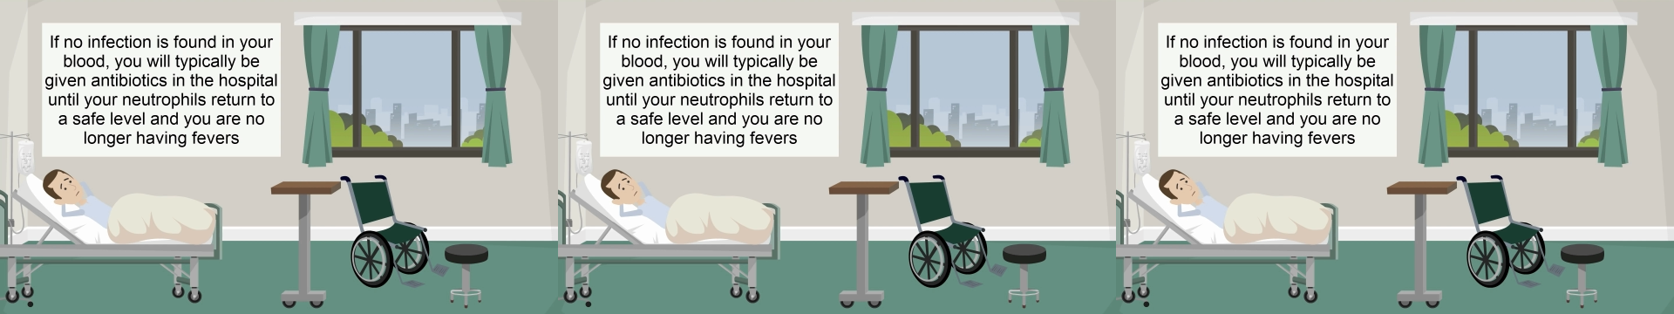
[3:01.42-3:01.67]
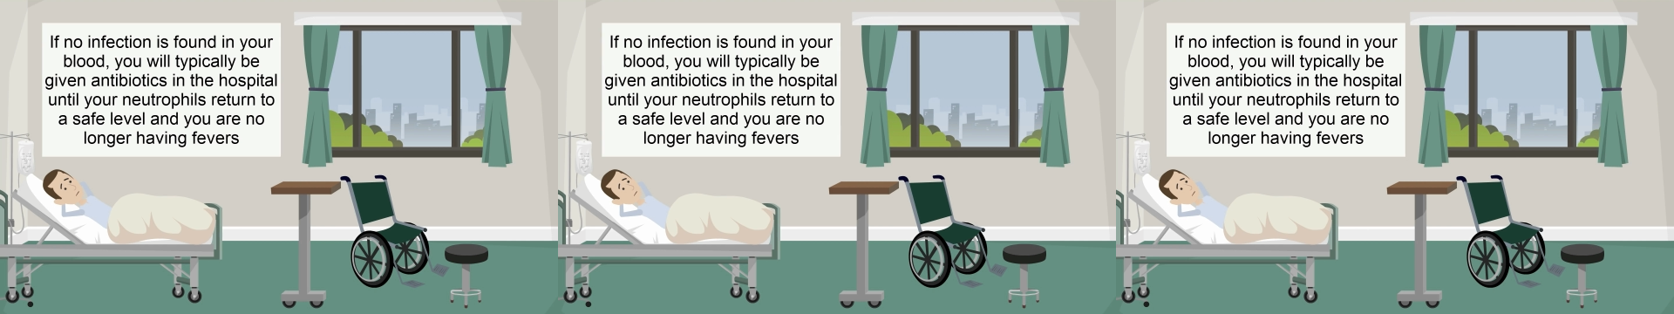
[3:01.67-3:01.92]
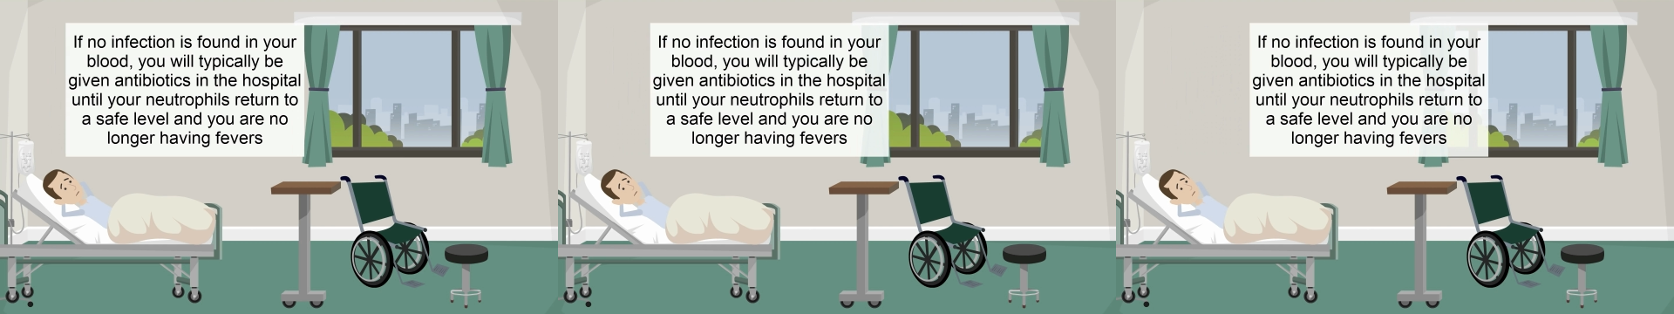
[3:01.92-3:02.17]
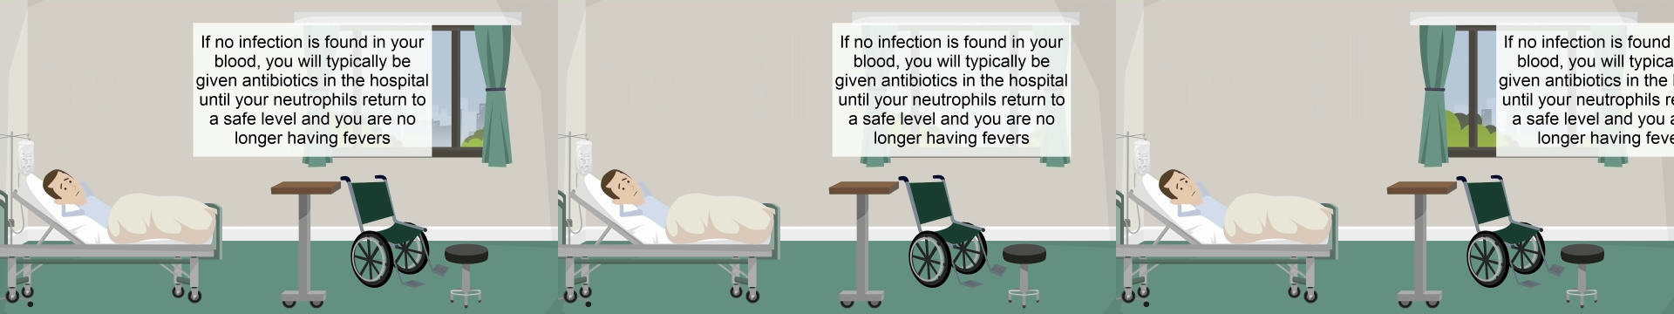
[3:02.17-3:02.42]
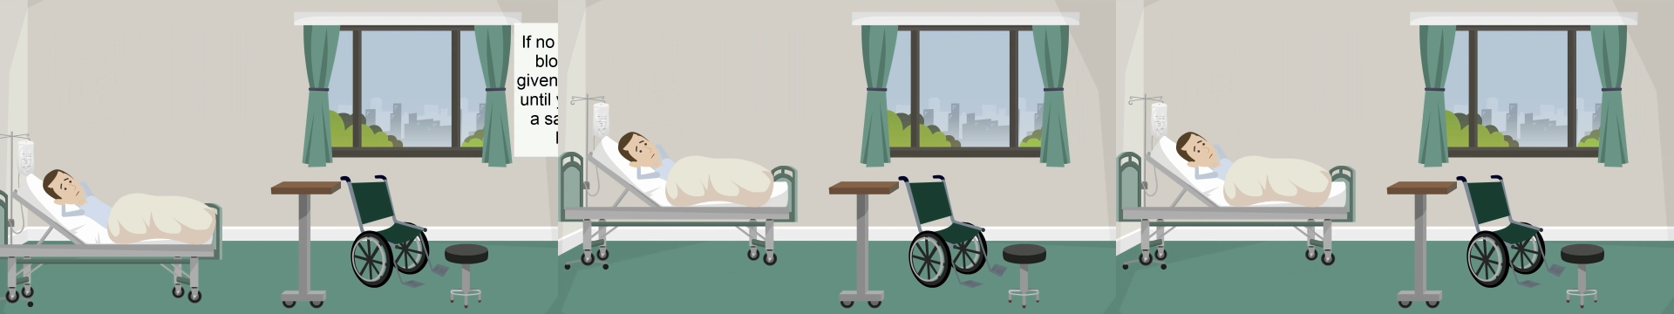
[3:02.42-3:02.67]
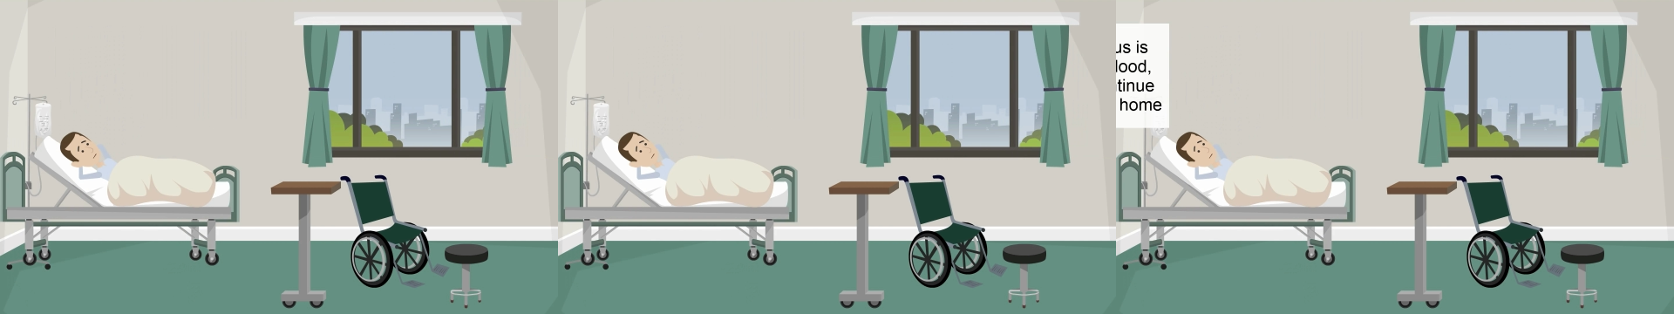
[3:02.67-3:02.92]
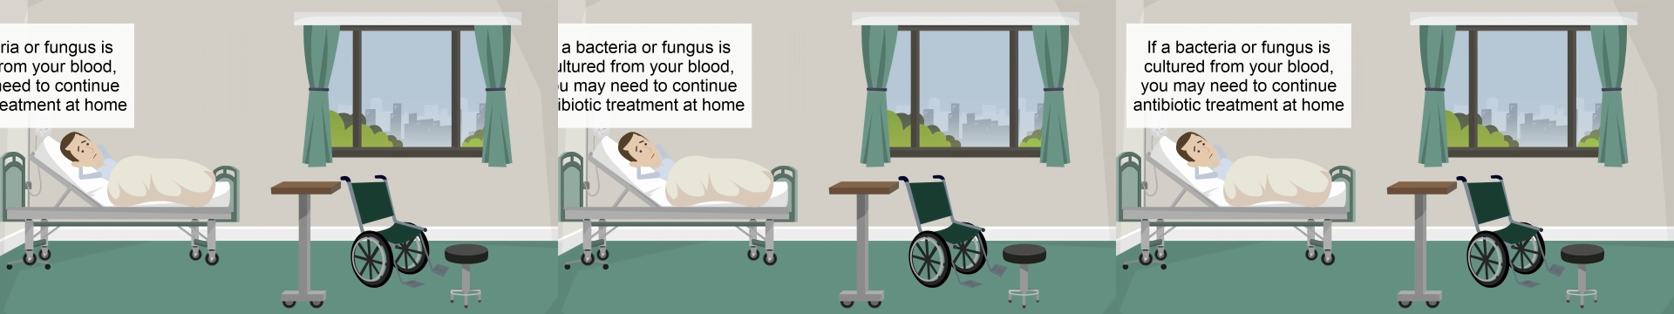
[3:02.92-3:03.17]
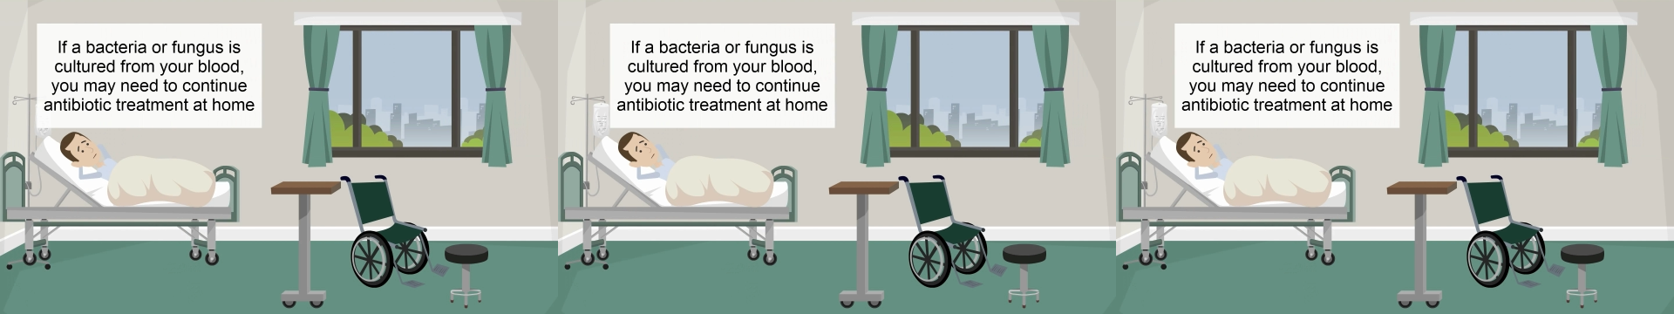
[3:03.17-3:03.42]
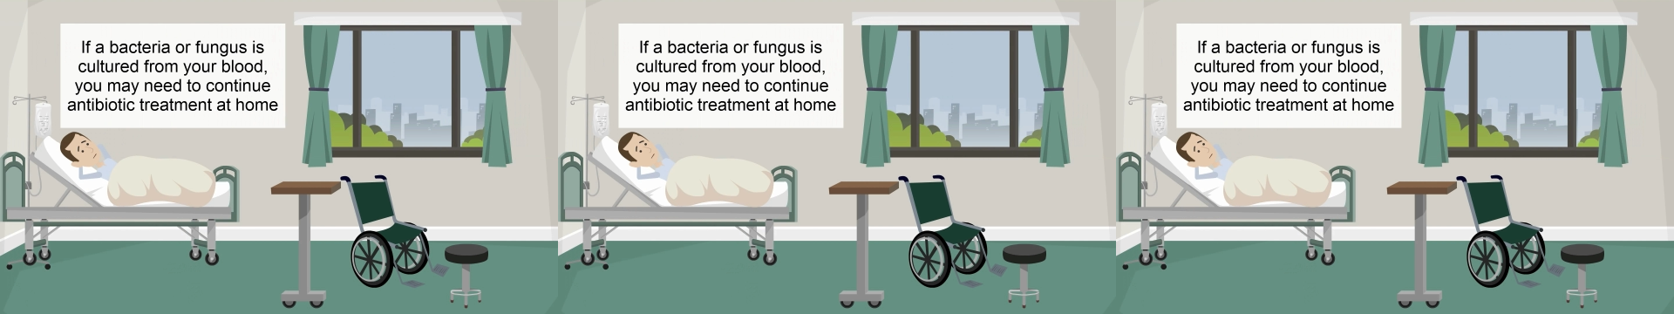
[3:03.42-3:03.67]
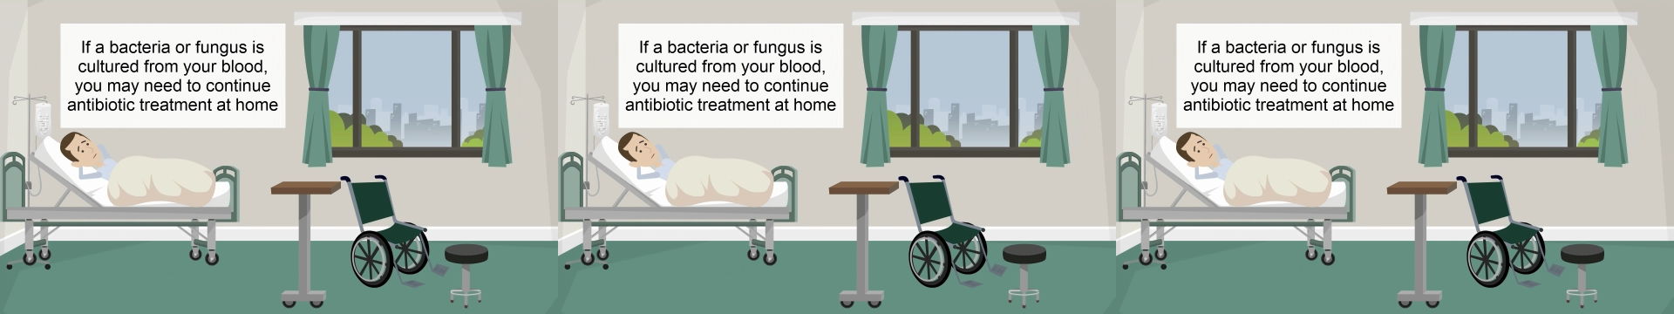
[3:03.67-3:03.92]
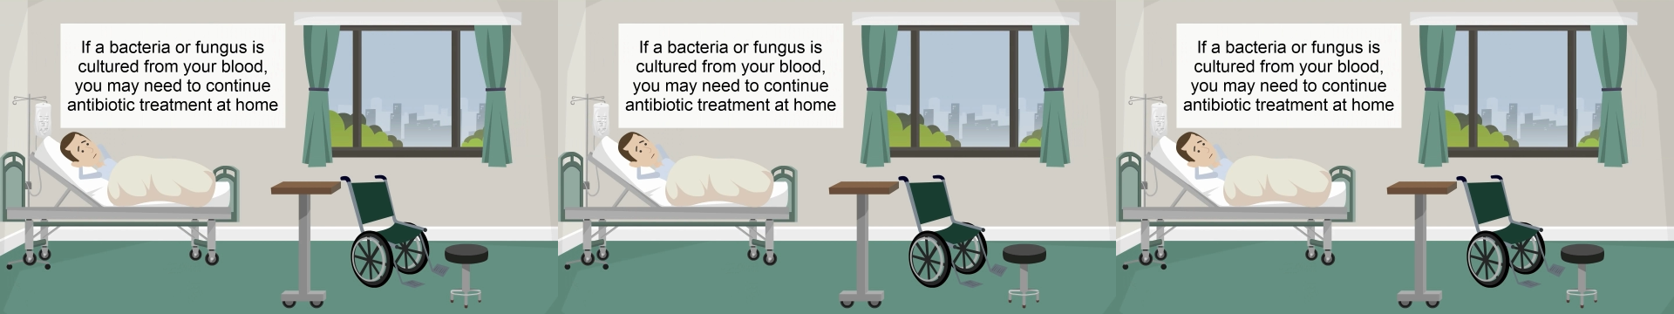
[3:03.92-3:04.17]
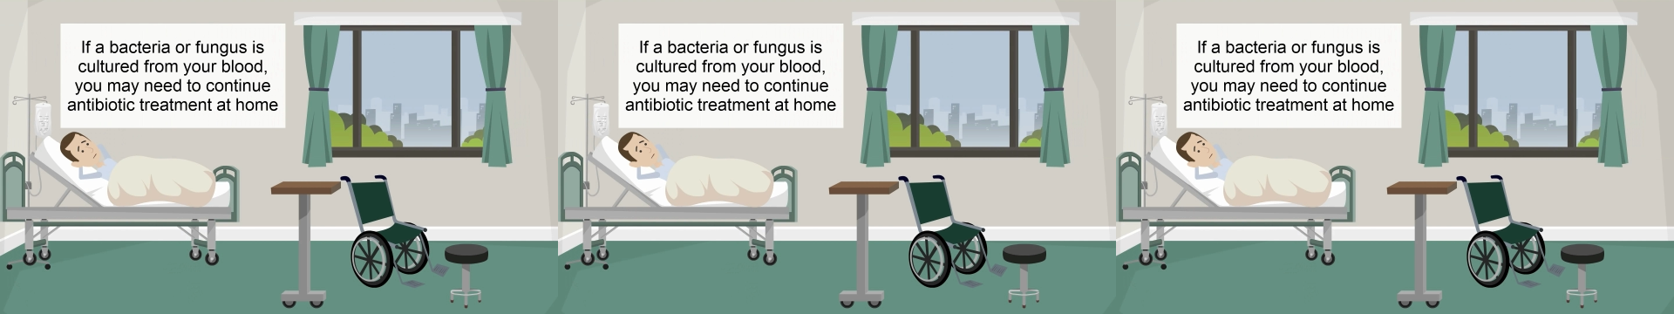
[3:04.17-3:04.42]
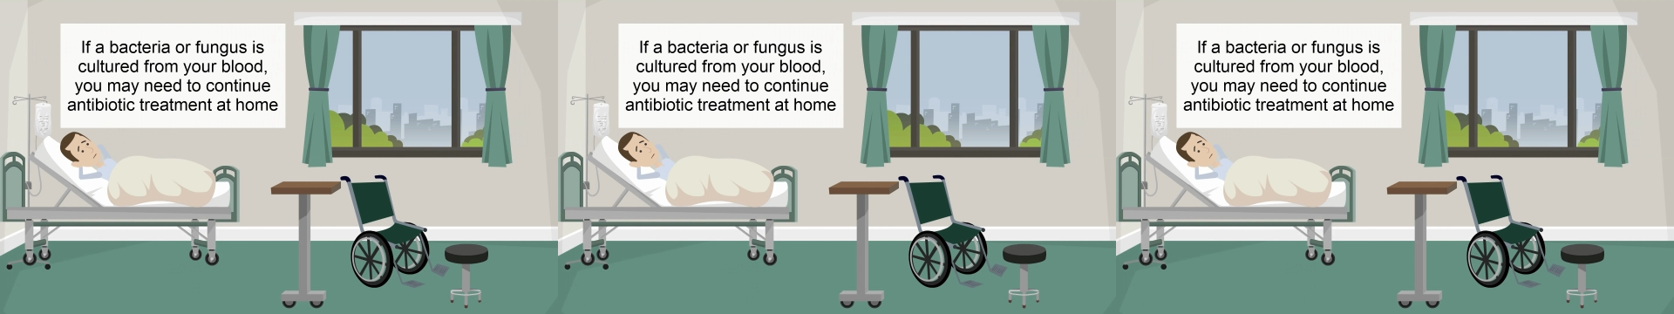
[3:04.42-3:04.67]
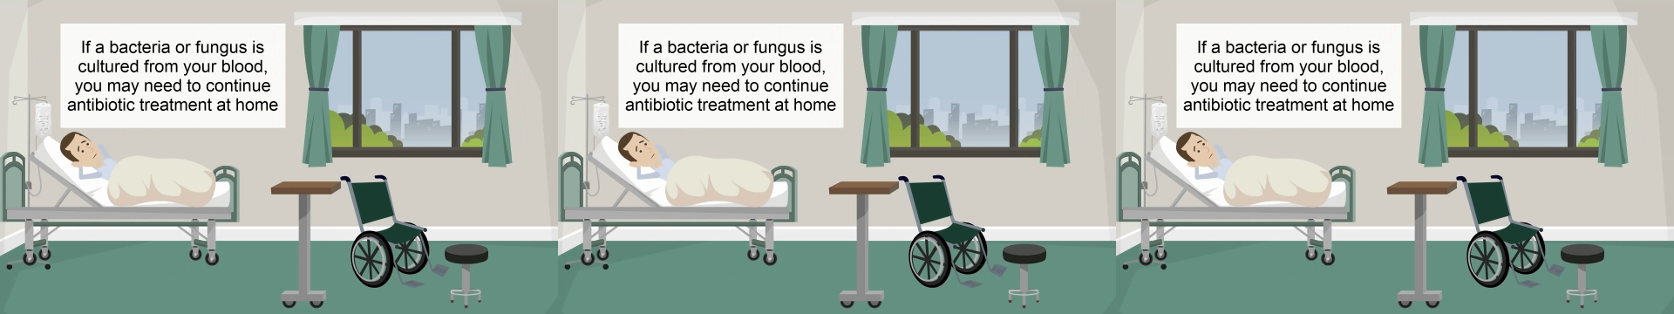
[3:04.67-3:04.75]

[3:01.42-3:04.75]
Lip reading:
Nobody's mouth can be seen.